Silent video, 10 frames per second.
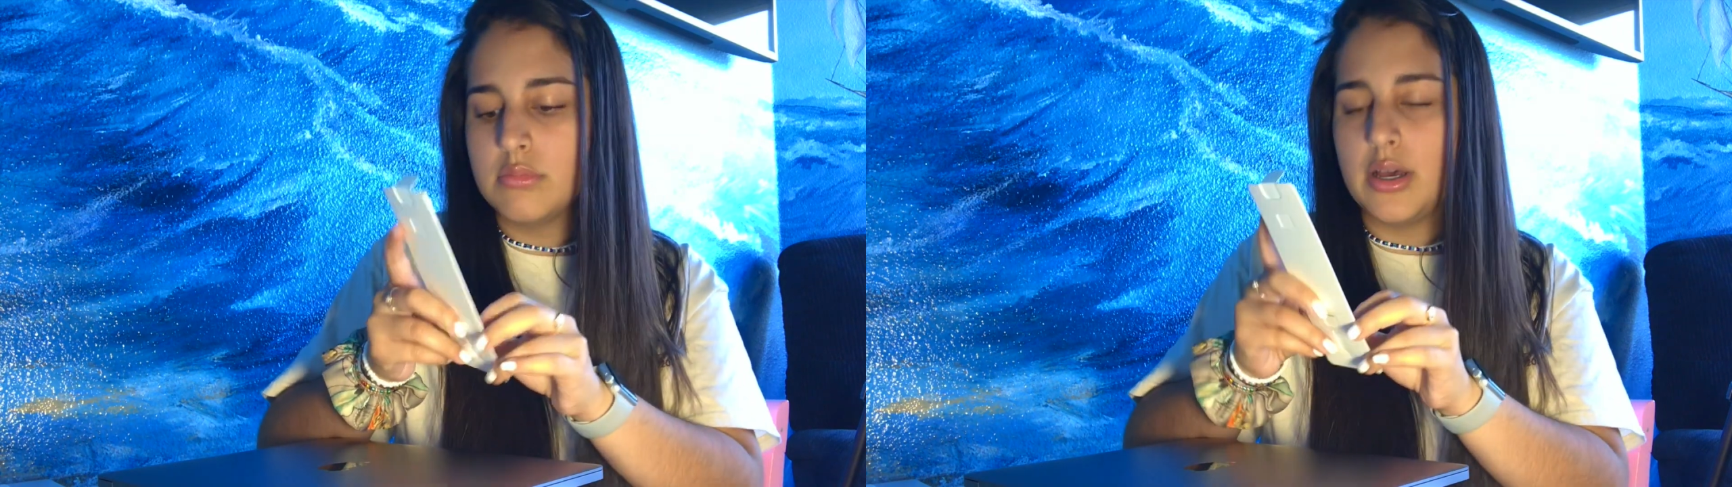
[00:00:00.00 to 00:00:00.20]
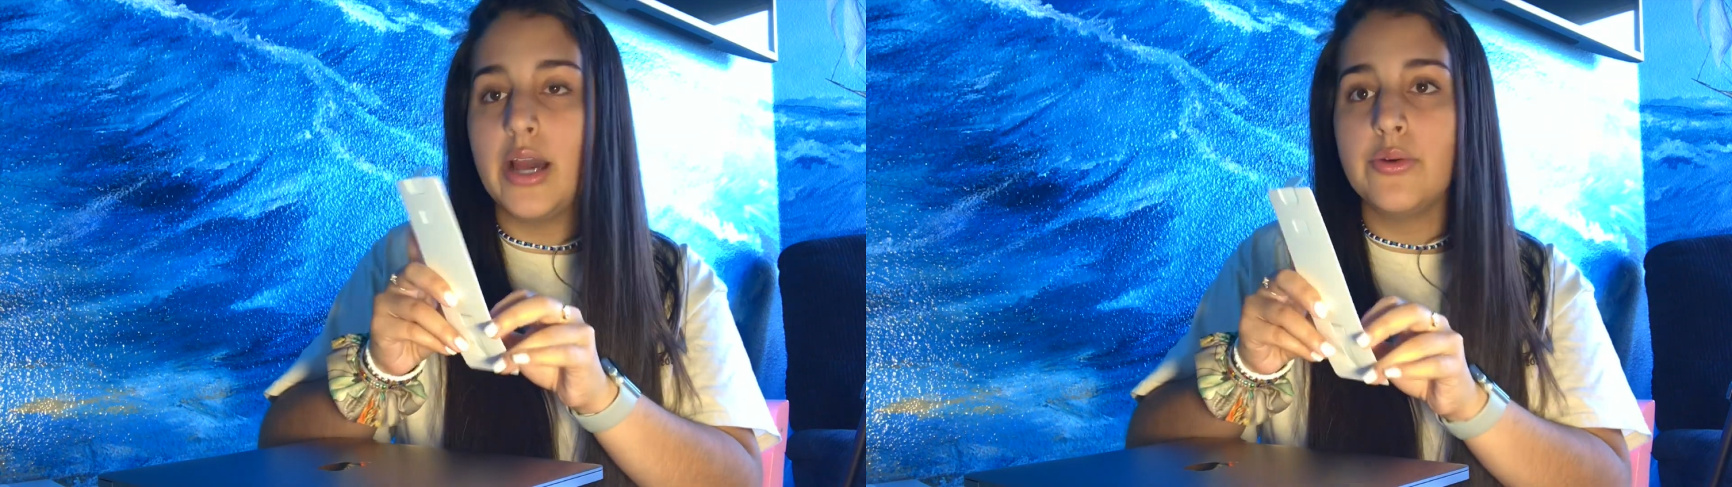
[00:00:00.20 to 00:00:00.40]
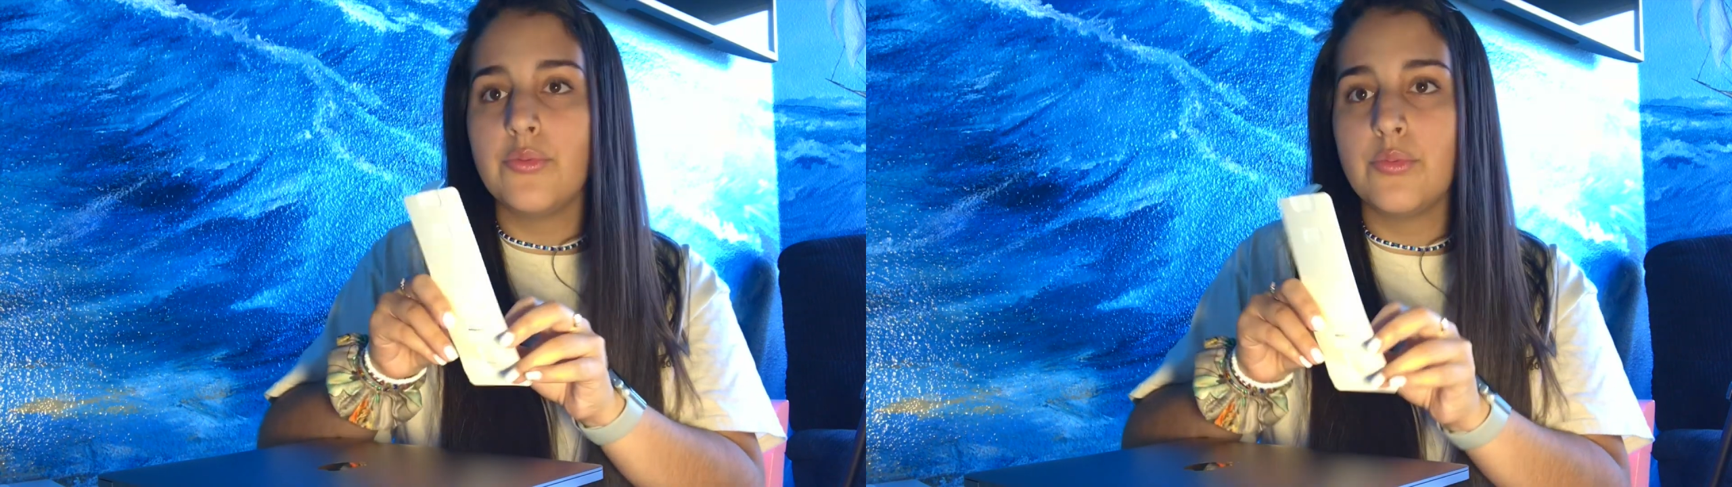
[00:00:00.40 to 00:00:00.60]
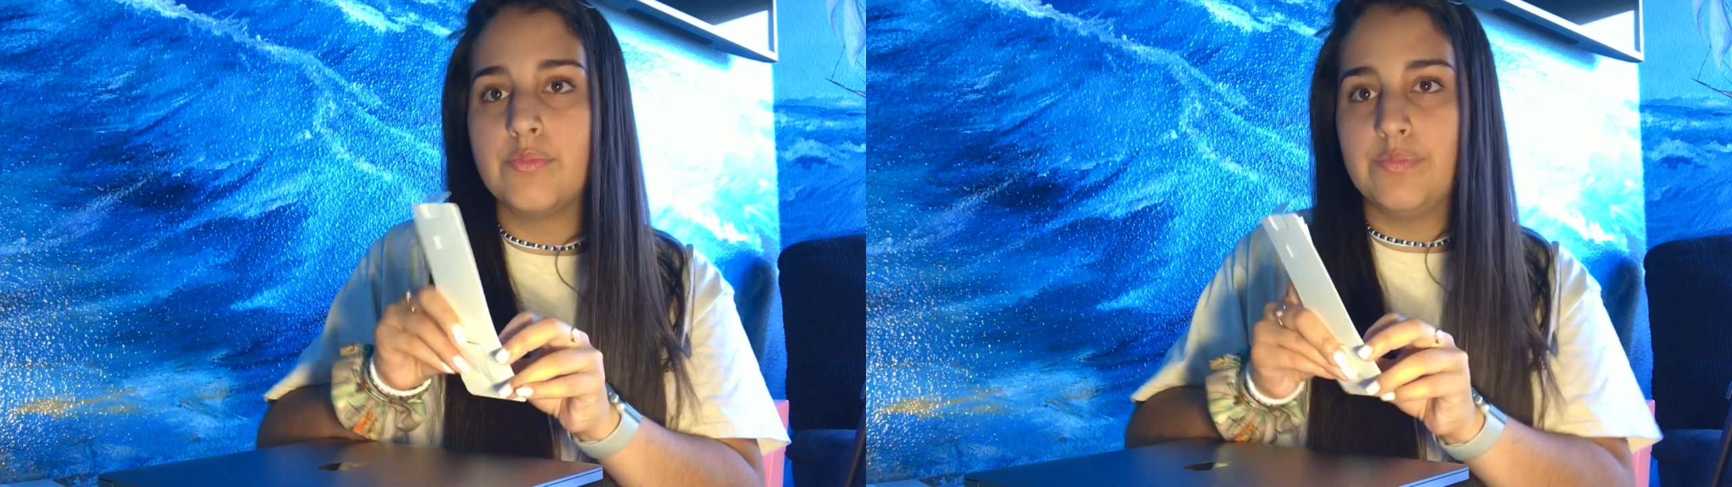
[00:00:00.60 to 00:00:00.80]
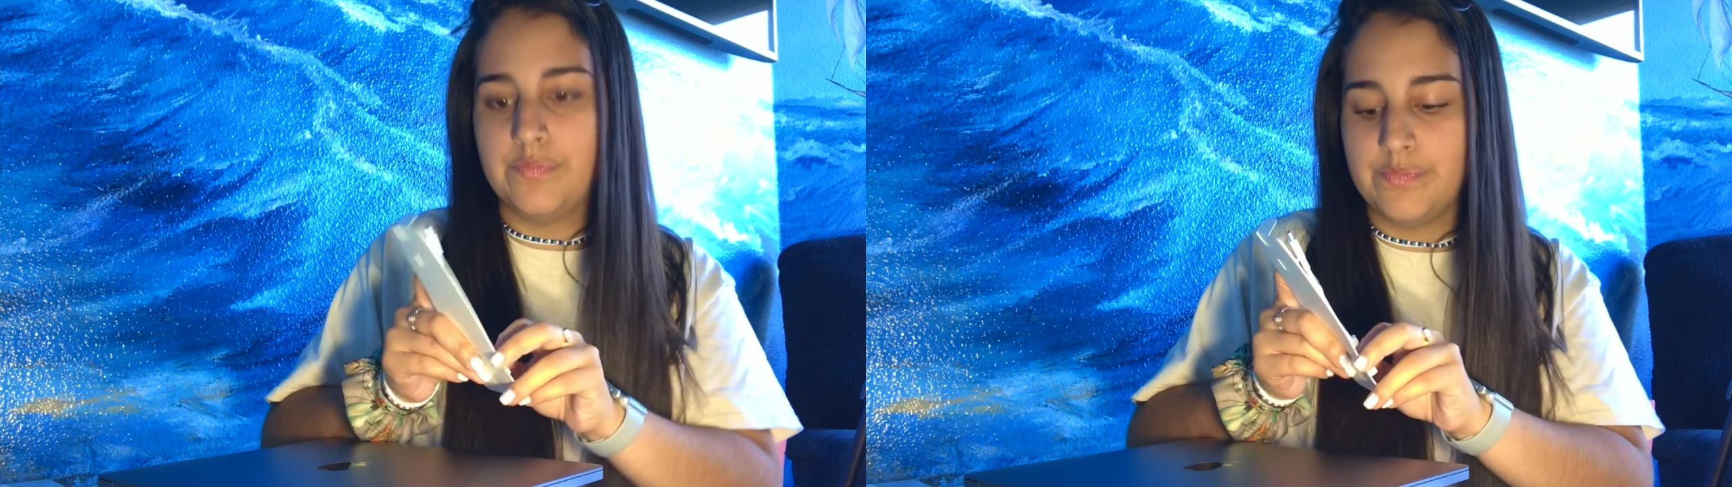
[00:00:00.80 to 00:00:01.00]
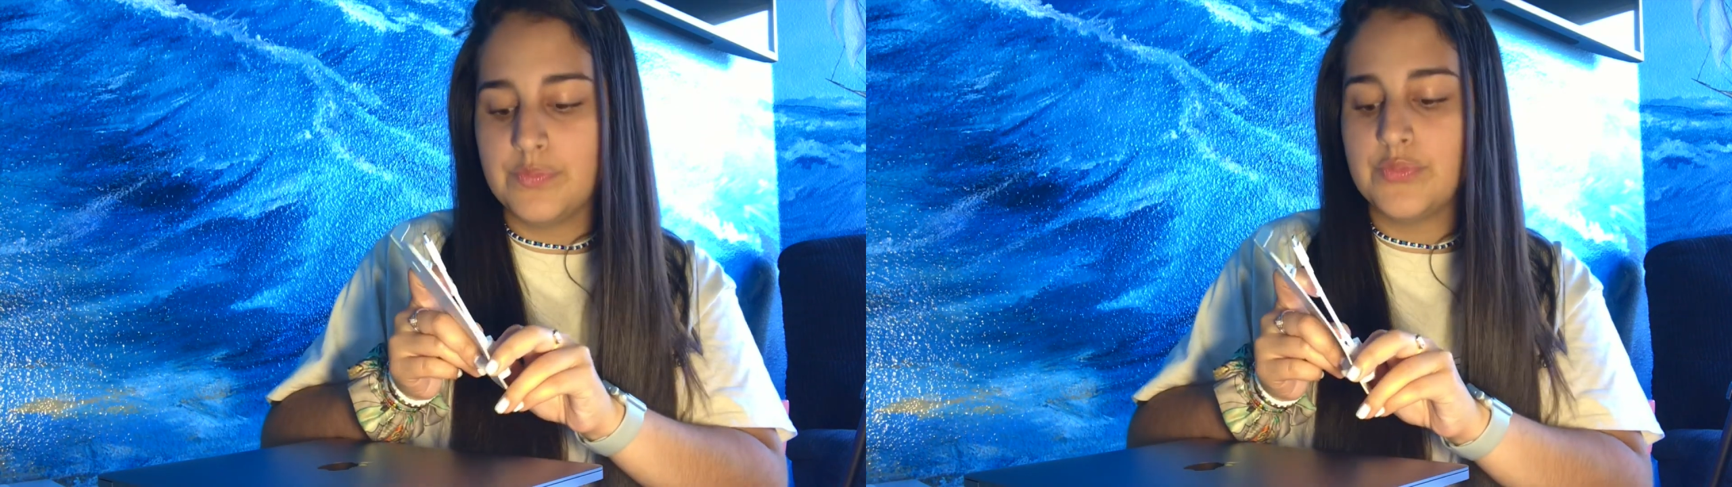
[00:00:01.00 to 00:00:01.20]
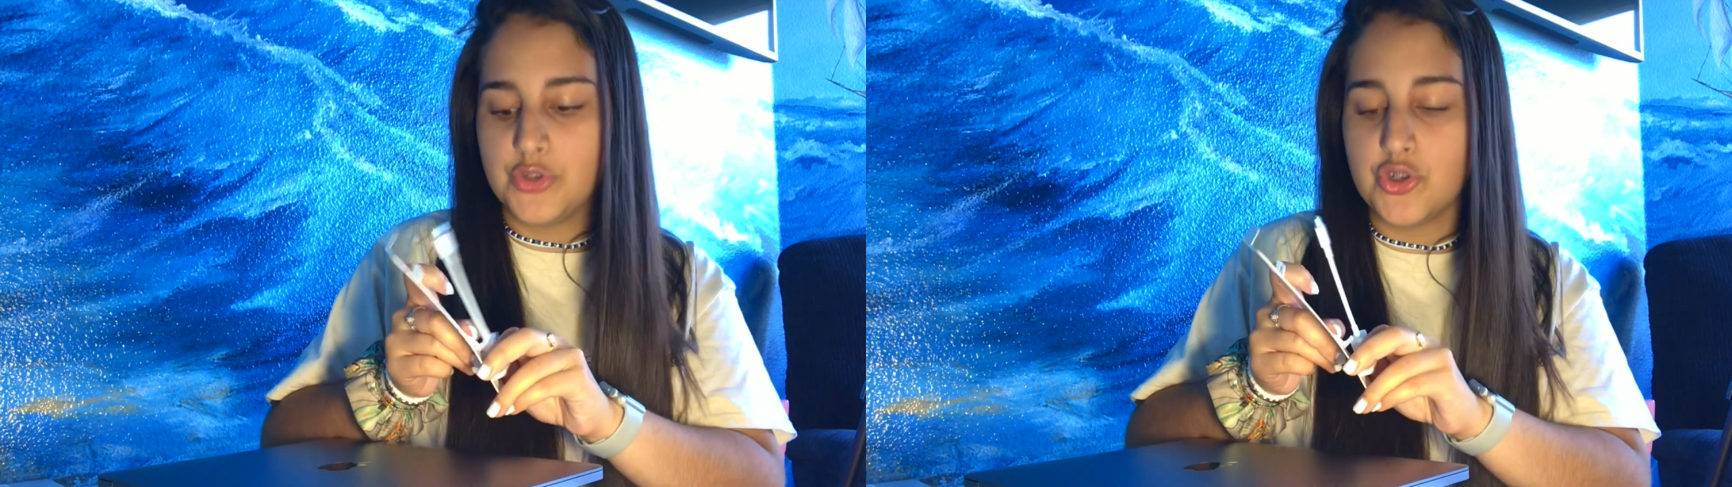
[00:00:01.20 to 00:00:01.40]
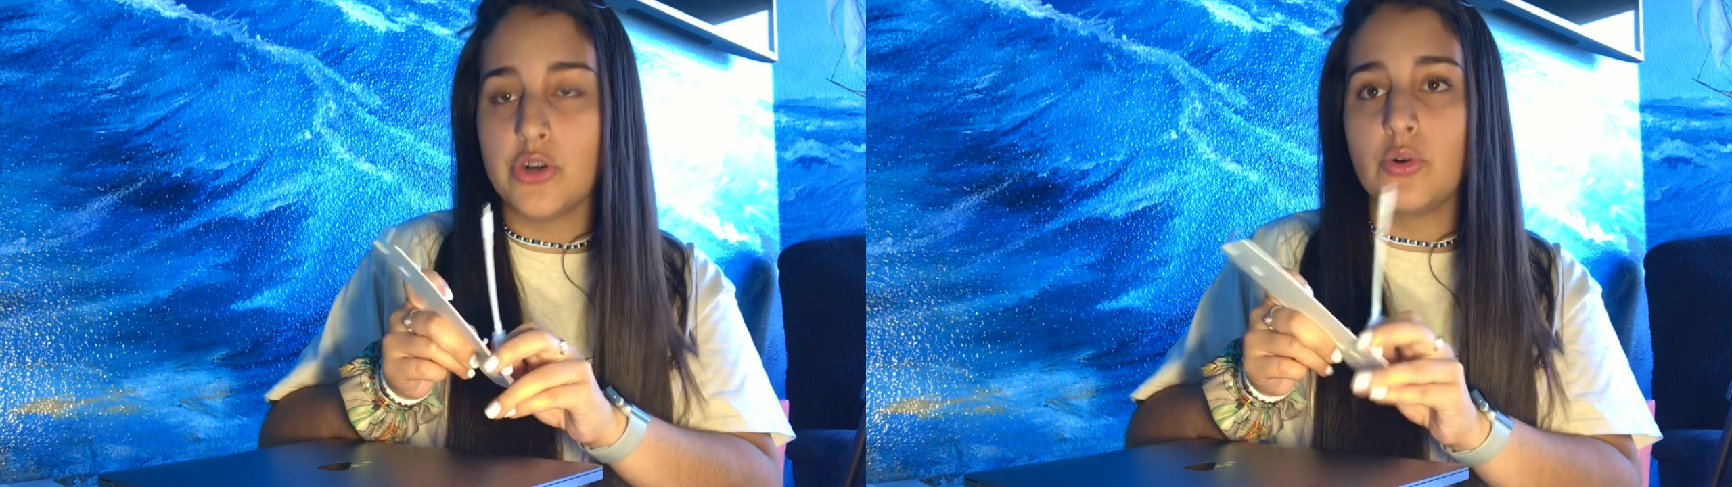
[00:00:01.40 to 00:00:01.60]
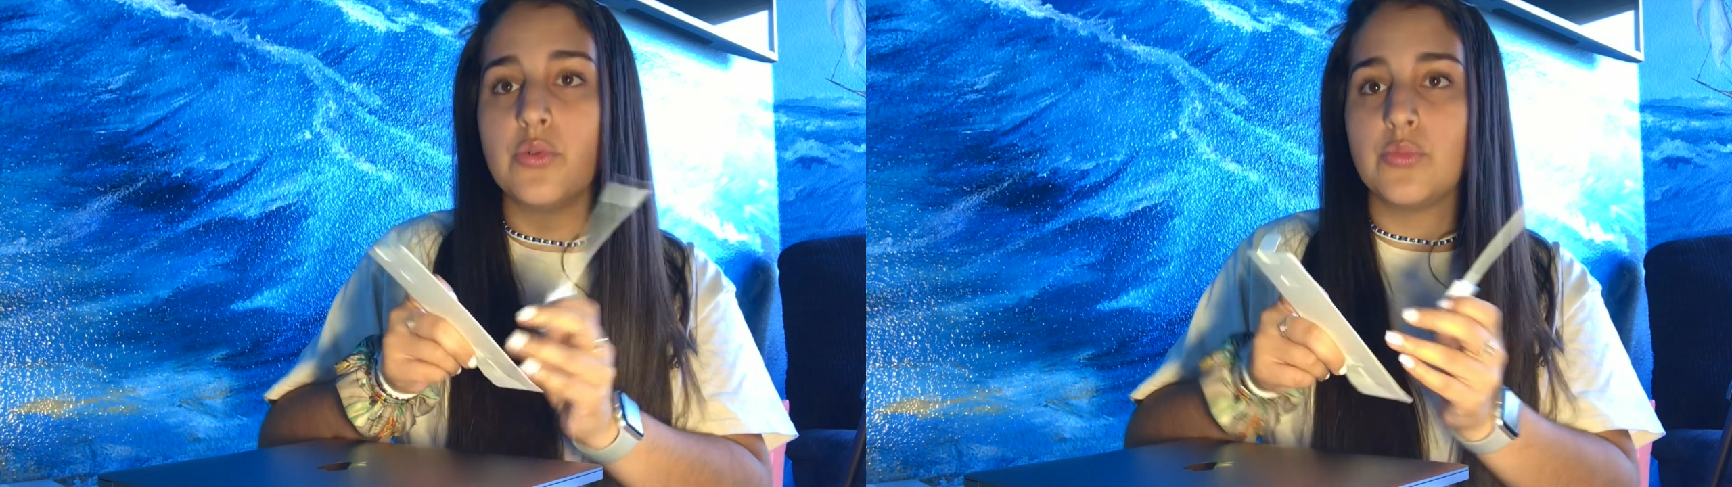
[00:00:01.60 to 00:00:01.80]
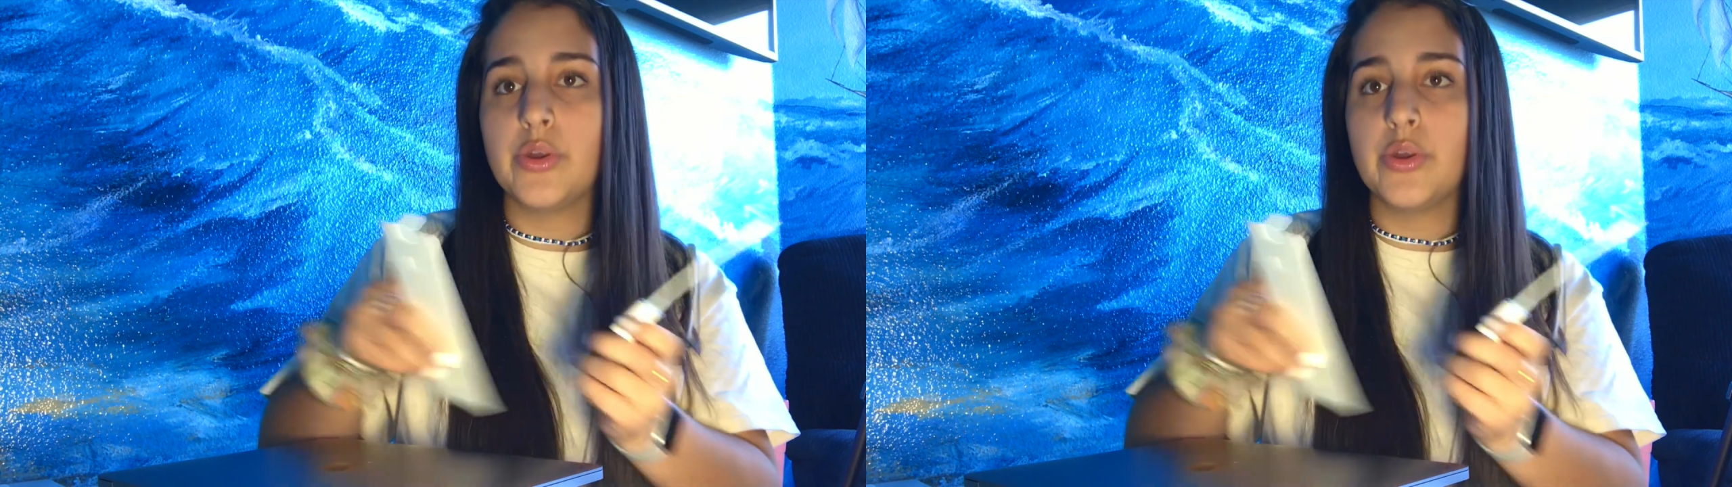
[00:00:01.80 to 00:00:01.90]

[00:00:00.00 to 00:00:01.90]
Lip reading: on. I struggle